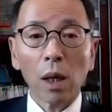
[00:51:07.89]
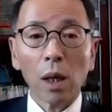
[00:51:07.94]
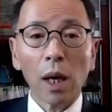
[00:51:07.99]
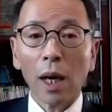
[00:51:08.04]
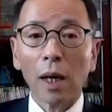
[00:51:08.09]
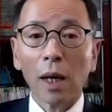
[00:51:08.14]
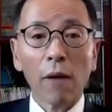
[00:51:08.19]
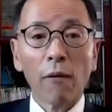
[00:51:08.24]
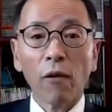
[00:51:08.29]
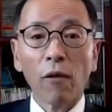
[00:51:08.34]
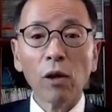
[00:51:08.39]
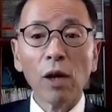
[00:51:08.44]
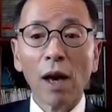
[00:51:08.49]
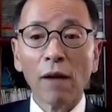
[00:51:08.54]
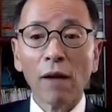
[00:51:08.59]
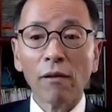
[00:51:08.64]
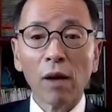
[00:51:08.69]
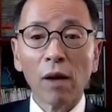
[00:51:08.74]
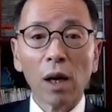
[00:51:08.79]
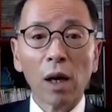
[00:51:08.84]
And if you
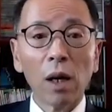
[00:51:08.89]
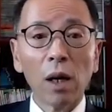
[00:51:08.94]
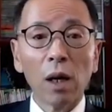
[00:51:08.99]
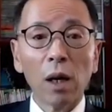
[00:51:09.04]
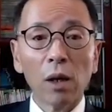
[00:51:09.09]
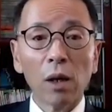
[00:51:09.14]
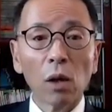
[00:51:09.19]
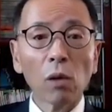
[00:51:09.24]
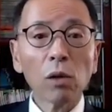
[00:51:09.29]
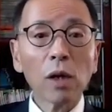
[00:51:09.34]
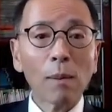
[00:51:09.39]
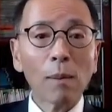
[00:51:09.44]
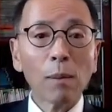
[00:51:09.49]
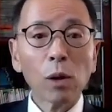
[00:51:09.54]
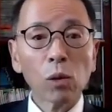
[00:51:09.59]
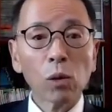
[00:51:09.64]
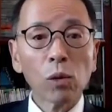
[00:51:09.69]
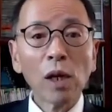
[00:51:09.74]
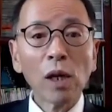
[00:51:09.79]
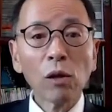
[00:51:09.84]
have no
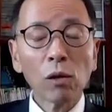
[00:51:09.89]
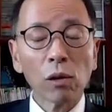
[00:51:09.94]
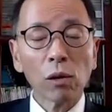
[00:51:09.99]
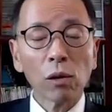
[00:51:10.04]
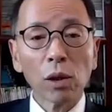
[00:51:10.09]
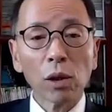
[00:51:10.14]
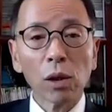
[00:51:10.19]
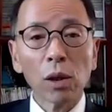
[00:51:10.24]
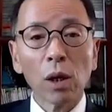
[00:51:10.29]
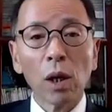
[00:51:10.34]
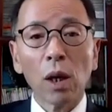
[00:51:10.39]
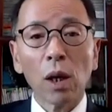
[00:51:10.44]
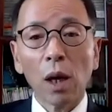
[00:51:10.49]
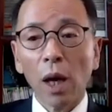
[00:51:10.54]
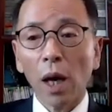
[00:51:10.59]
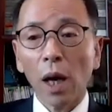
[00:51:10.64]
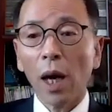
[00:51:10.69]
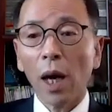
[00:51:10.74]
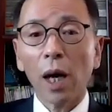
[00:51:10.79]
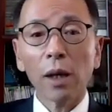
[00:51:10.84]
demonstrations
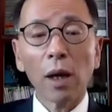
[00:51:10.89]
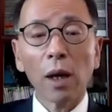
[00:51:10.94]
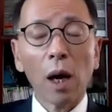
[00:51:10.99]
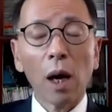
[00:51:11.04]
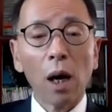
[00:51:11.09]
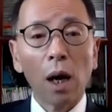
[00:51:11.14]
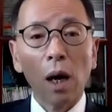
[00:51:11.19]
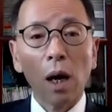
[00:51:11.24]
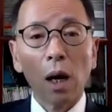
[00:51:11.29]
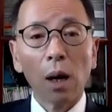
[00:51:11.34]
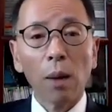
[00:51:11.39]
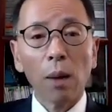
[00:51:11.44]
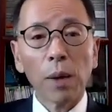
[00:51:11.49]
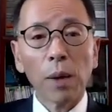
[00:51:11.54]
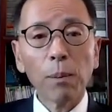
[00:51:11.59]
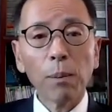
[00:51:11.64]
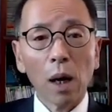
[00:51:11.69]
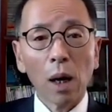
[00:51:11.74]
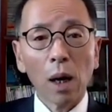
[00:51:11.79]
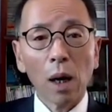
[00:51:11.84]
and
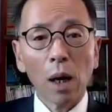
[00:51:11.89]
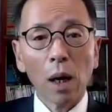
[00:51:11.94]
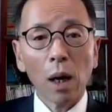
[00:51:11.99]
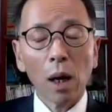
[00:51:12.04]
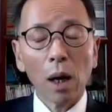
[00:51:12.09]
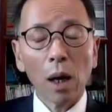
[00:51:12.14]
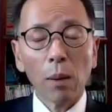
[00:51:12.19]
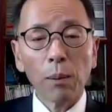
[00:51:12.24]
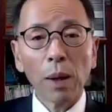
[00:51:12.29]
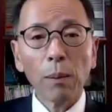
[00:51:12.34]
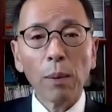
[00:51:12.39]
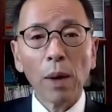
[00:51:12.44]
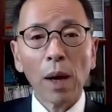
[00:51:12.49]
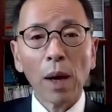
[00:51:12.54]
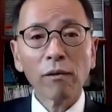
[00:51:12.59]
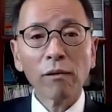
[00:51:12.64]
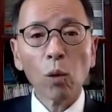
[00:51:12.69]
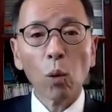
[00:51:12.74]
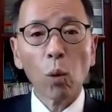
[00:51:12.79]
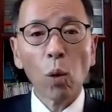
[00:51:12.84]
people
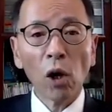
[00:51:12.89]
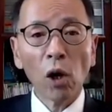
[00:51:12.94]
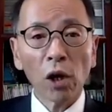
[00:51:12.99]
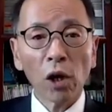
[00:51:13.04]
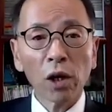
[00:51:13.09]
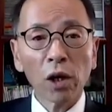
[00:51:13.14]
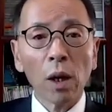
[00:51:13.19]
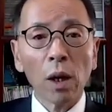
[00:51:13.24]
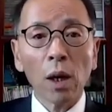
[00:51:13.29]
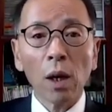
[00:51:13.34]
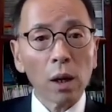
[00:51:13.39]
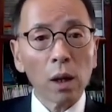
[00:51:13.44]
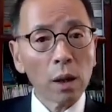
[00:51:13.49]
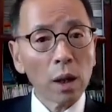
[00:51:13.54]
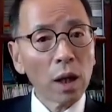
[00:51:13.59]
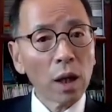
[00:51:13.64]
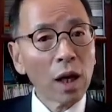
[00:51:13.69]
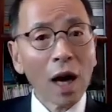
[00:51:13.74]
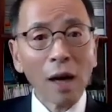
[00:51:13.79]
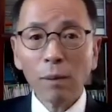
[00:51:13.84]
have to work,
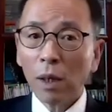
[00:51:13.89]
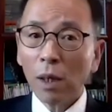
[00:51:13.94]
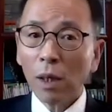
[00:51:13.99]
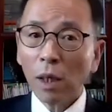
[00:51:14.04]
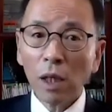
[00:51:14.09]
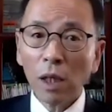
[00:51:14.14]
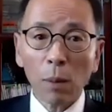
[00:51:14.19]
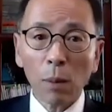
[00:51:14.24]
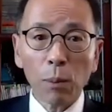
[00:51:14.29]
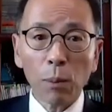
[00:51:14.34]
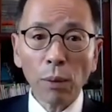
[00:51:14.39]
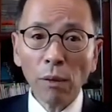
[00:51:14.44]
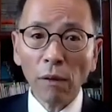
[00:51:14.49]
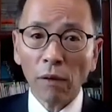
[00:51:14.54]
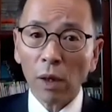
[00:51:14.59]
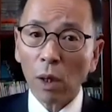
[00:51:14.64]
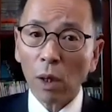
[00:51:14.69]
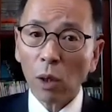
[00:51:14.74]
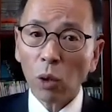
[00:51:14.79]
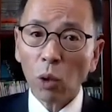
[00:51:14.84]
the economy doesn't
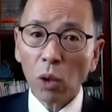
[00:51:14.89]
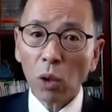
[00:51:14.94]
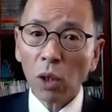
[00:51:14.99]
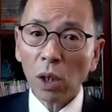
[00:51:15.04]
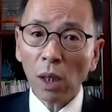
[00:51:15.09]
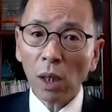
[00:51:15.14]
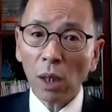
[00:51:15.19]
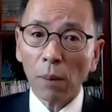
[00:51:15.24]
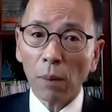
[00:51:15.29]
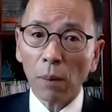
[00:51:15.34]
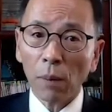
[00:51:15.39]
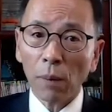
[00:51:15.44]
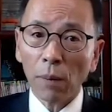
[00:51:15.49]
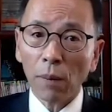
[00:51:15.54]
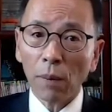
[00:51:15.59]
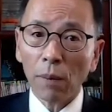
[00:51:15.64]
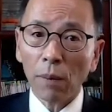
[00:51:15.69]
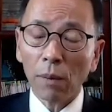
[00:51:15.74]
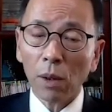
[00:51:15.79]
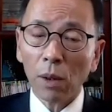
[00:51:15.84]
improve in the short
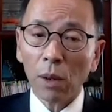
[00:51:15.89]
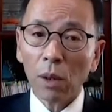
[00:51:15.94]
term.